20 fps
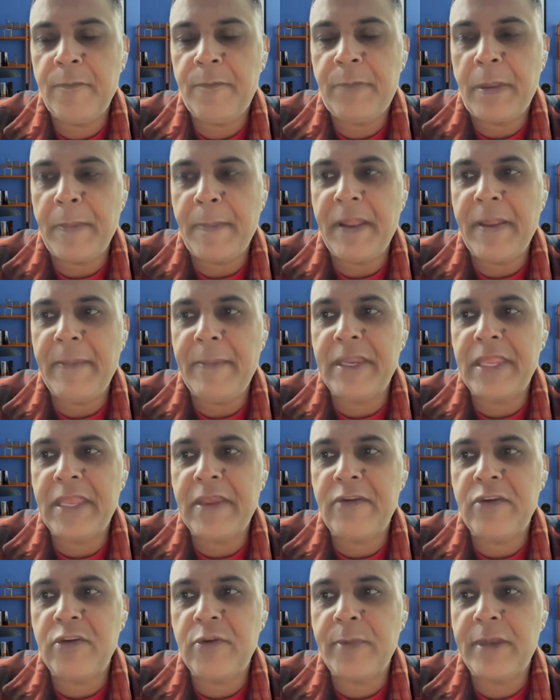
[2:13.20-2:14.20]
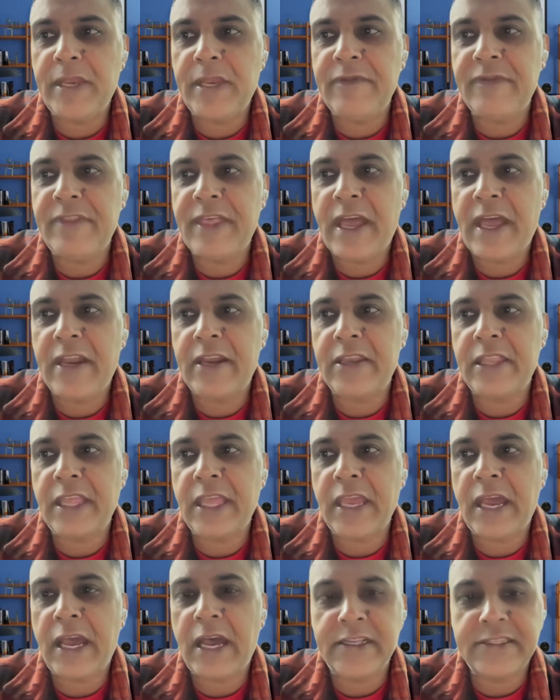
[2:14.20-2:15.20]
people have been given to believe that
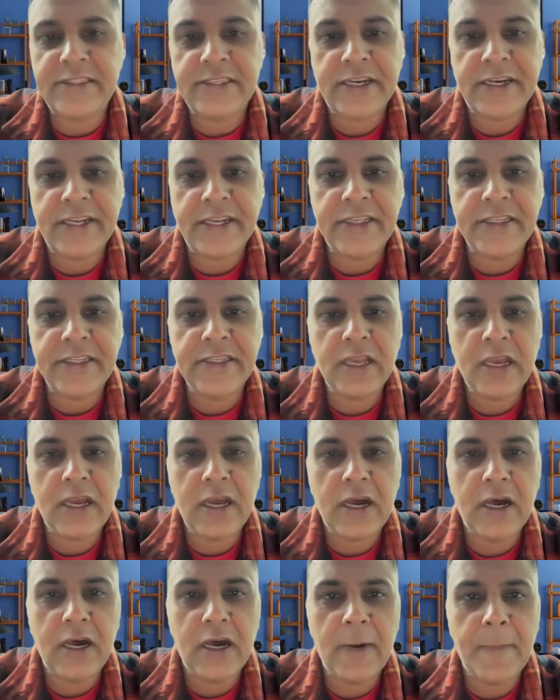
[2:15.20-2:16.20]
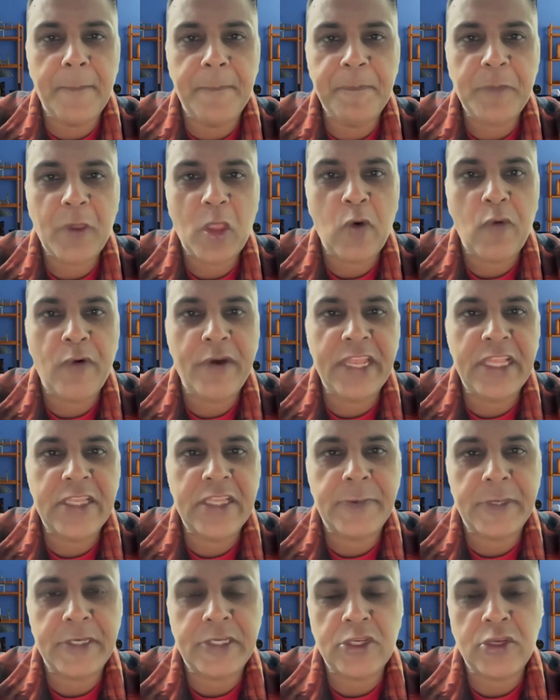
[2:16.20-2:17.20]
there are certain
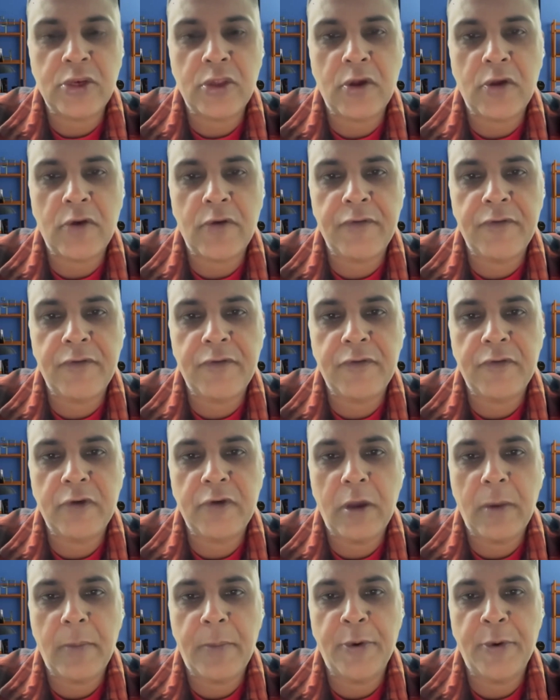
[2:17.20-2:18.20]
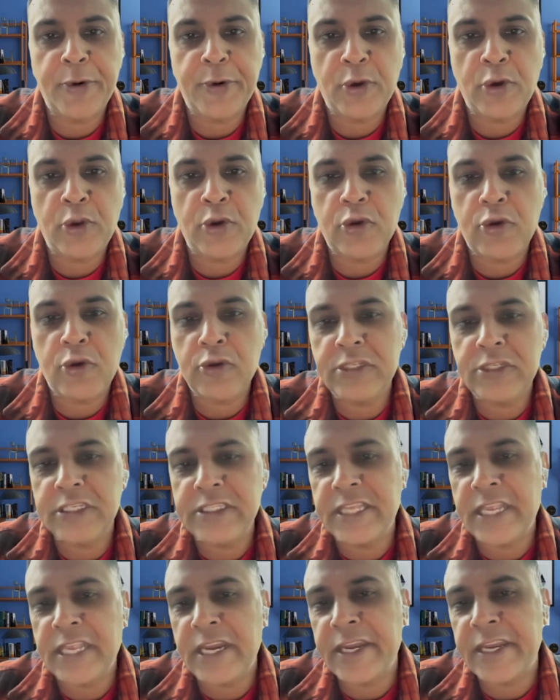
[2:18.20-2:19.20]
overexpression of proton
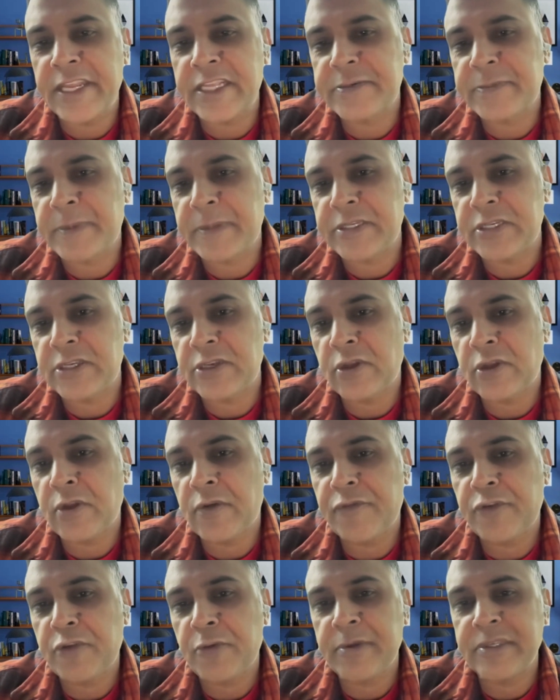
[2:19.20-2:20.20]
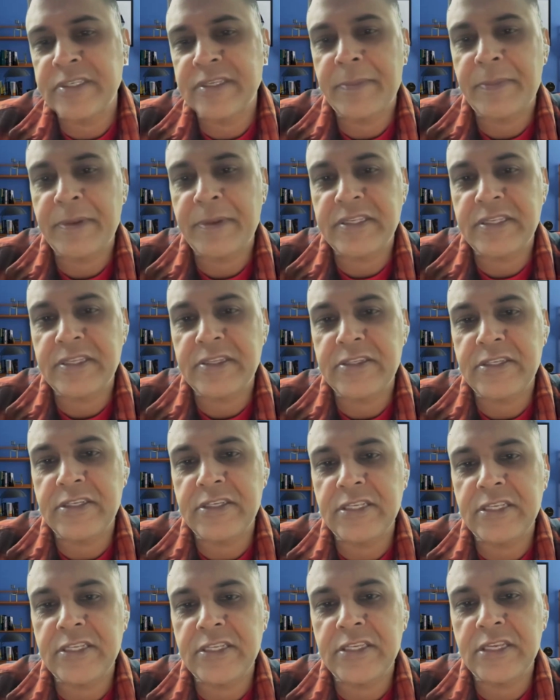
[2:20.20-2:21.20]
cogenes and underexpression of tumor suppressant
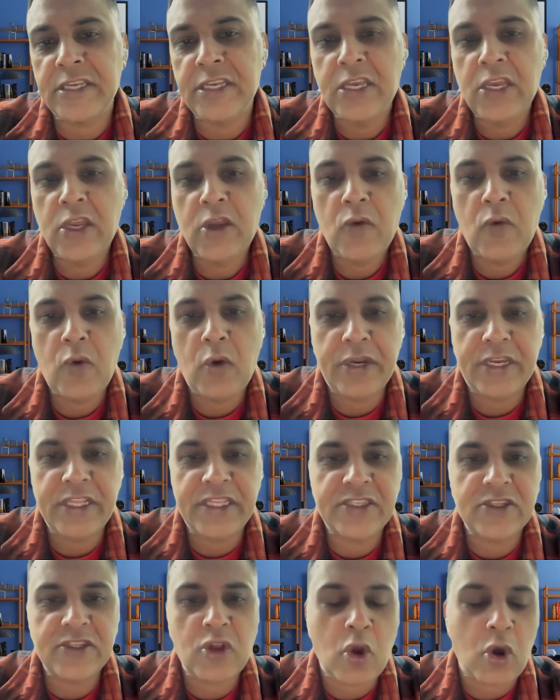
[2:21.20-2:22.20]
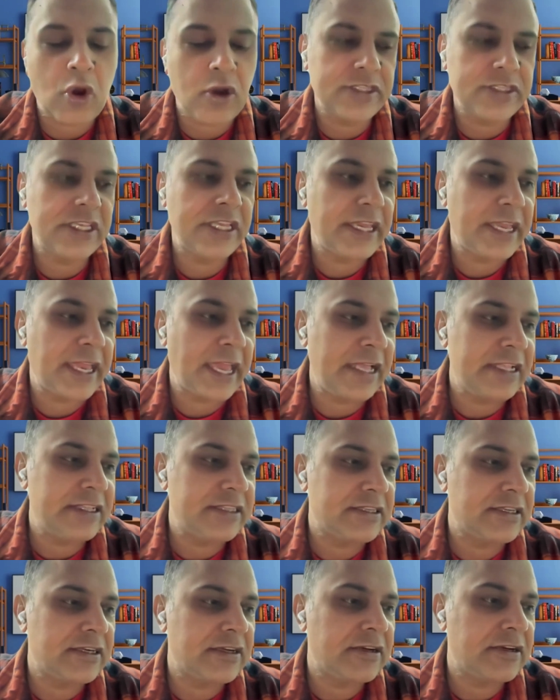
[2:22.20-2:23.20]
genes is what is causing
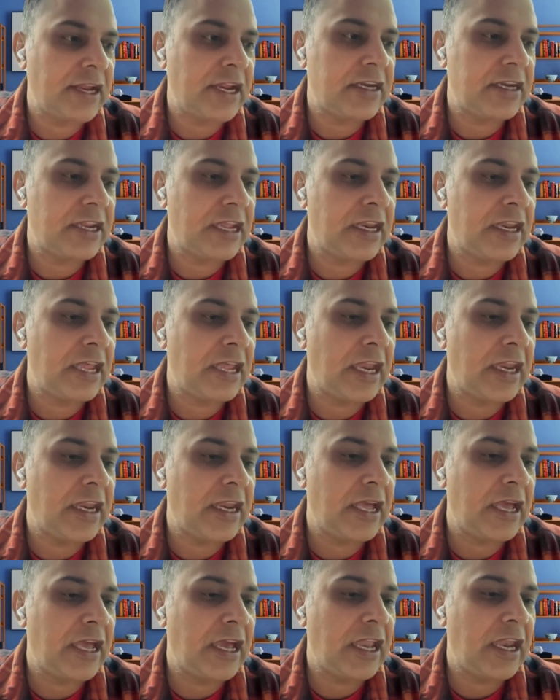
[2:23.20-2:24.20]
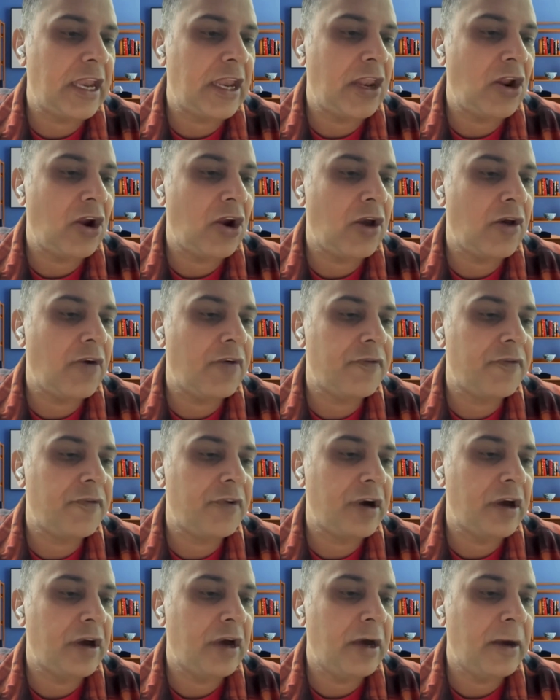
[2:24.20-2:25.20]
cancer, right? And a lot
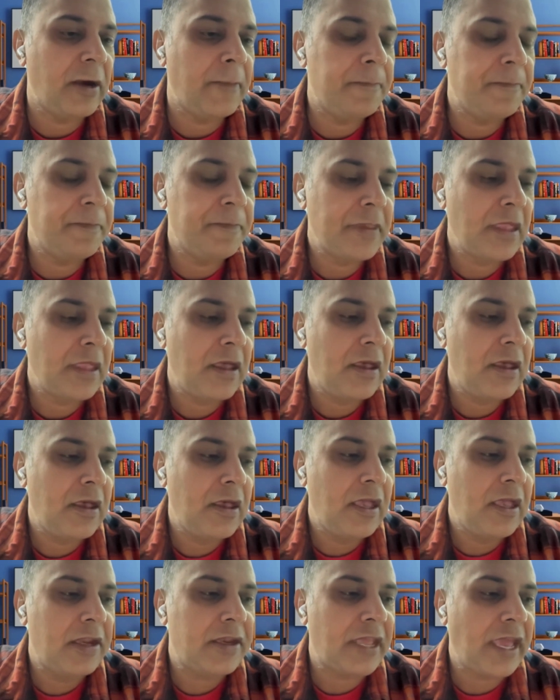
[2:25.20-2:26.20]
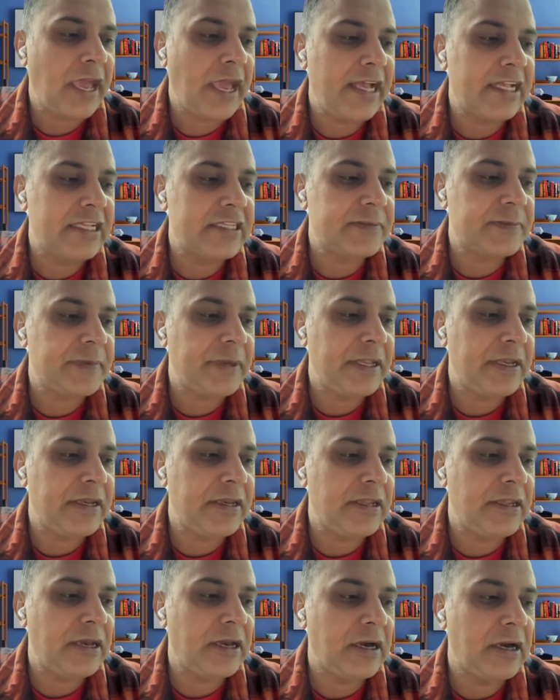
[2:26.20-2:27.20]
of it has
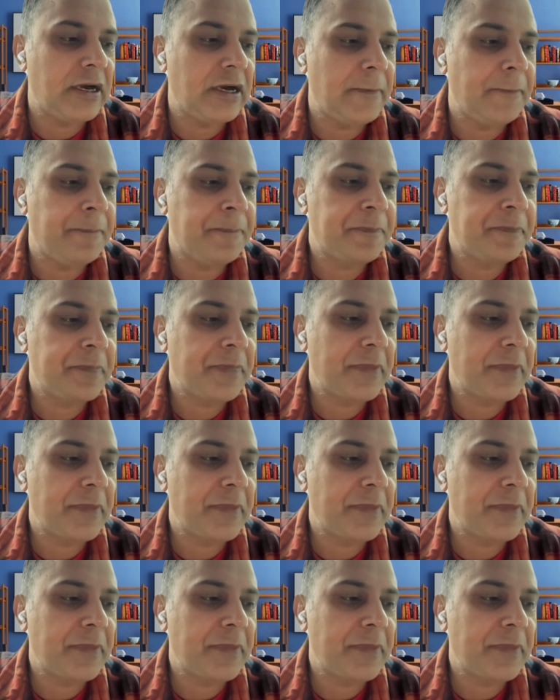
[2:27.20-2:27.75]
been a